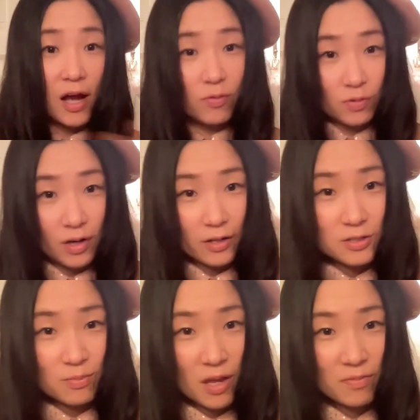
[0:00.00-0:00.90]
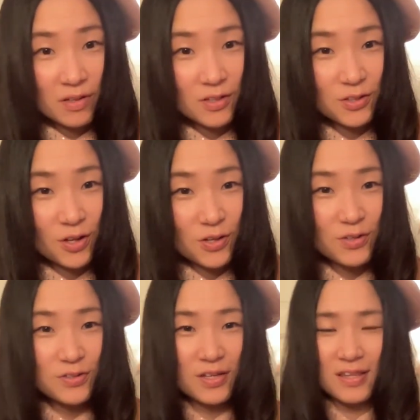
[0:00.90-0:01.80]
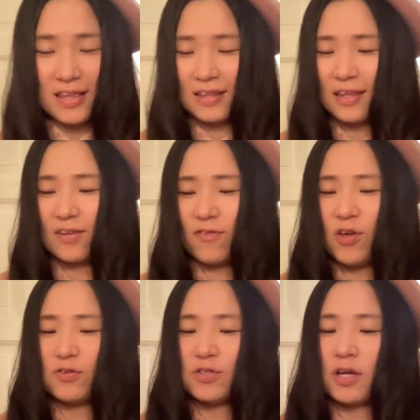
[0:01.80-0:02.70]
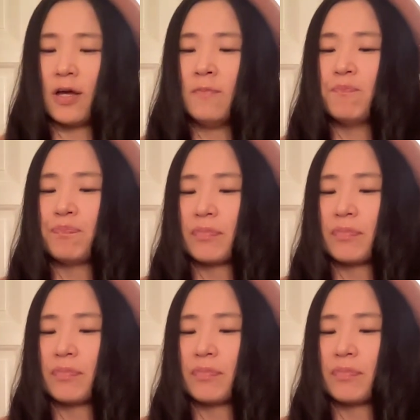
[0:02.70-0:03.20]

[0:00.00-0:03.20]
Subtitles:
I would like to maybe use it in the future,